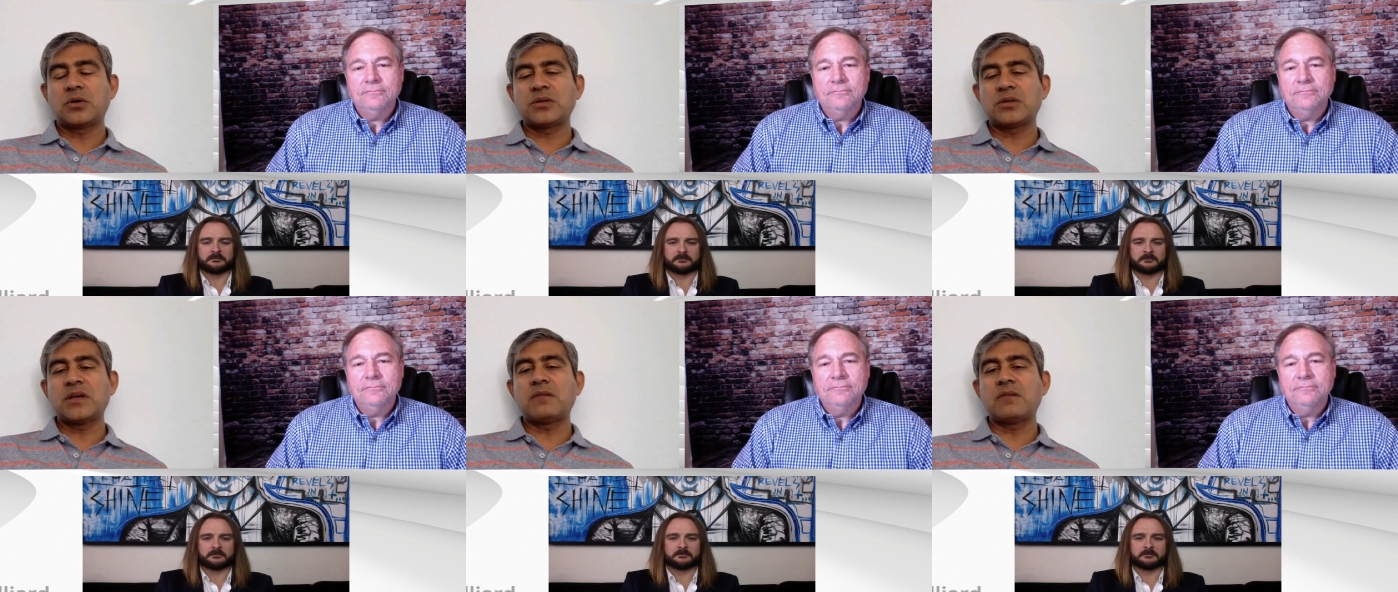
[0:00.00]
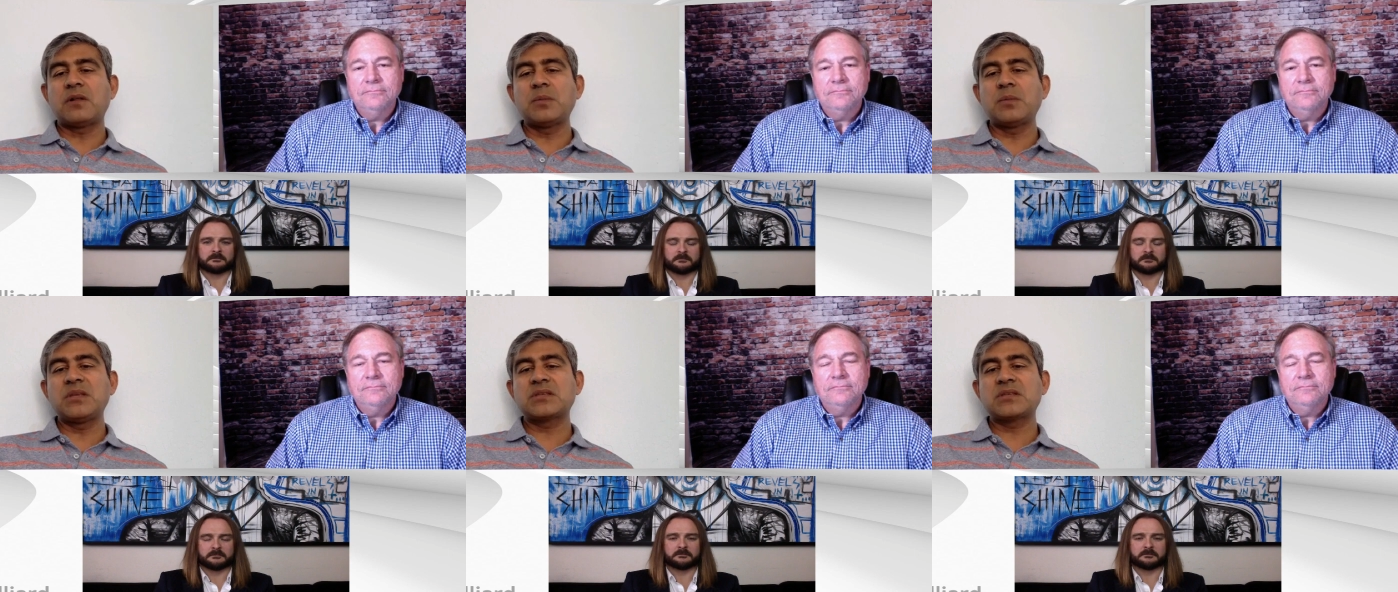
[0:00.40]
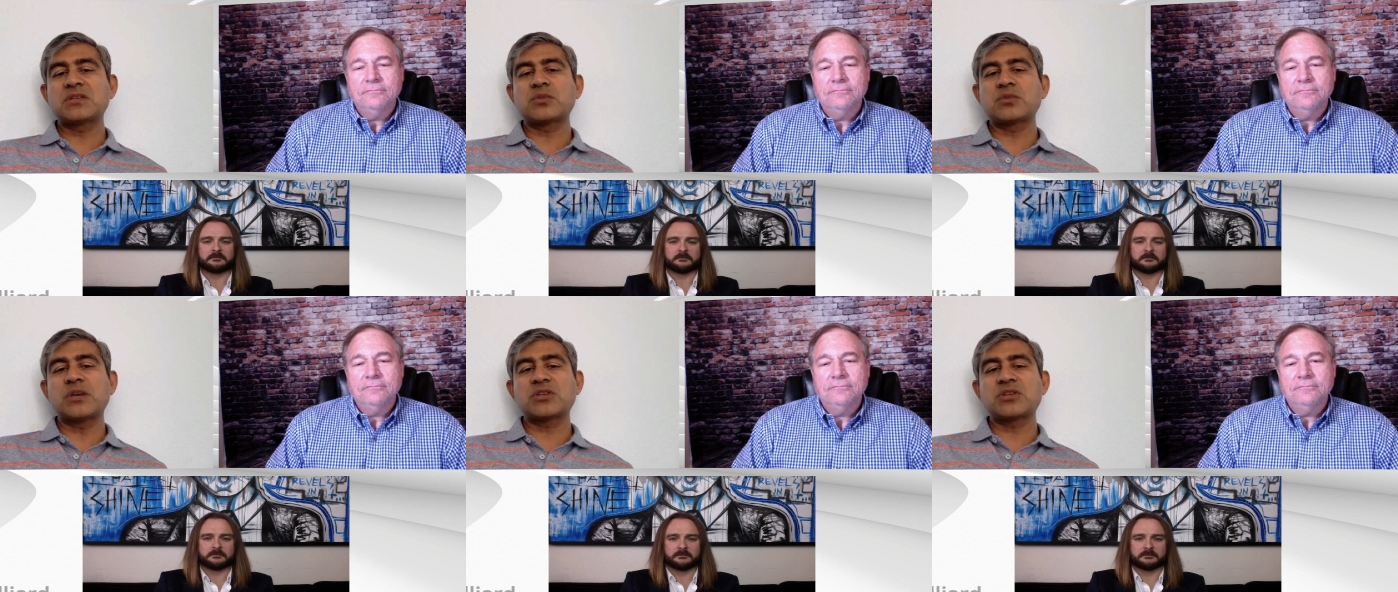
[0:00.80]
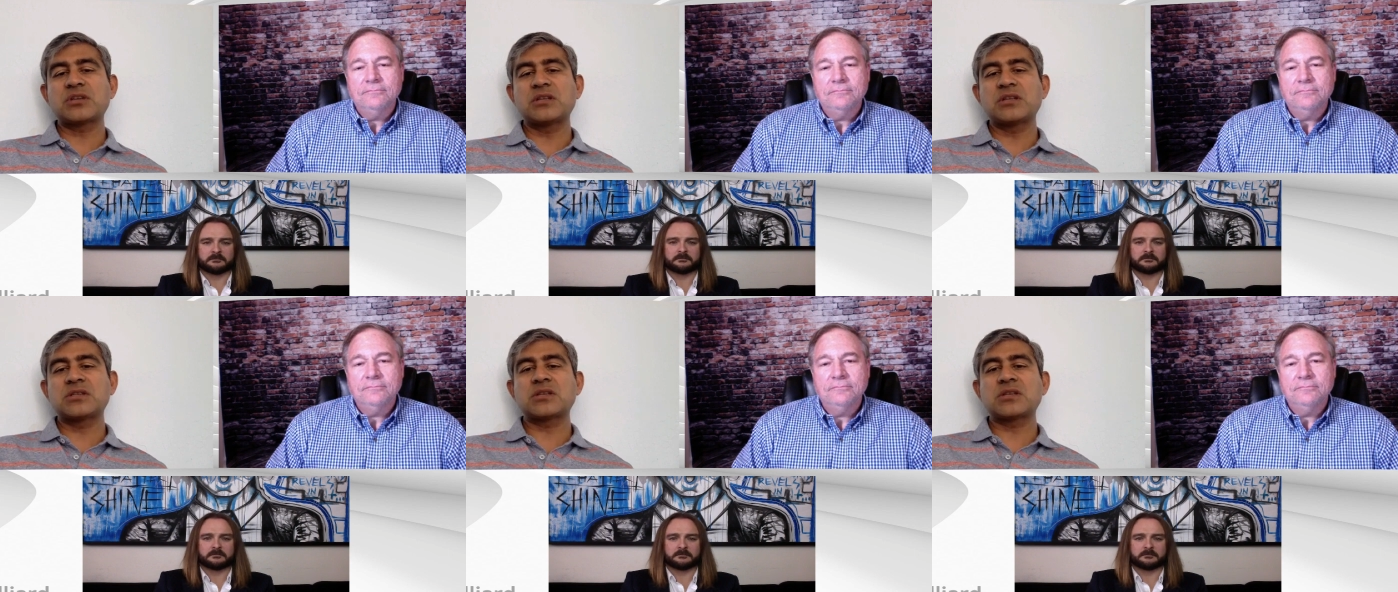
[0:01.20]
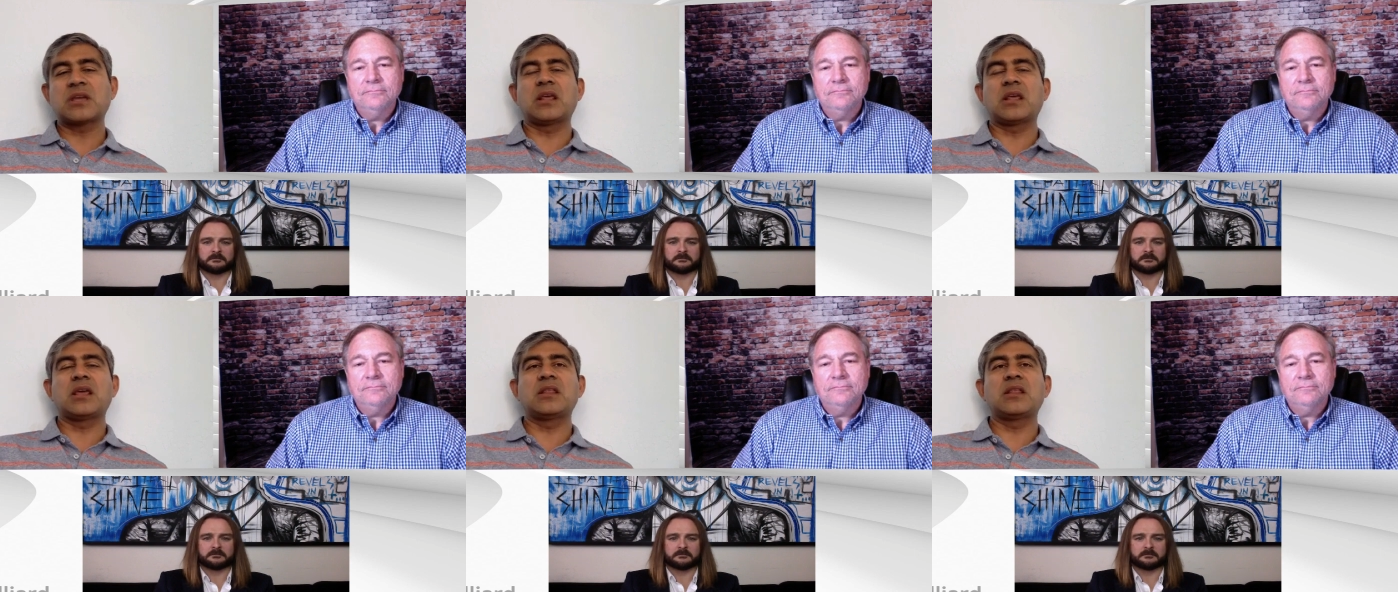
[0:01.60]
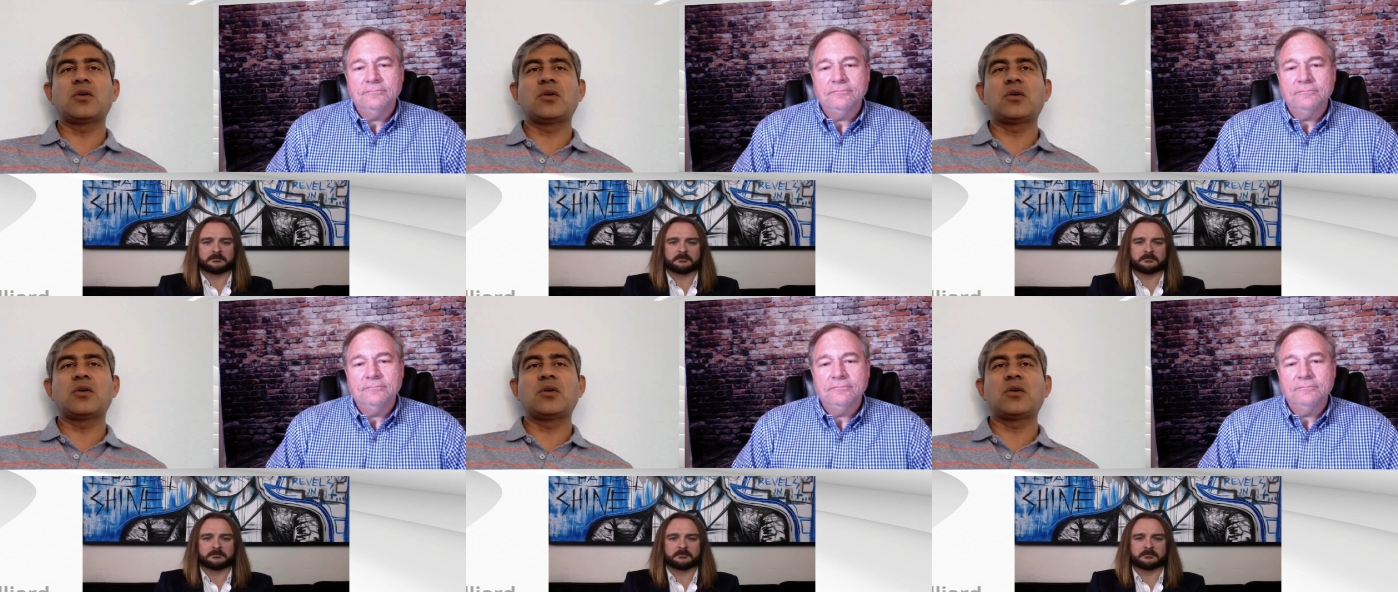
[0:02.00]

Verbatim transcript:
Speaker 1: So there will be situations in,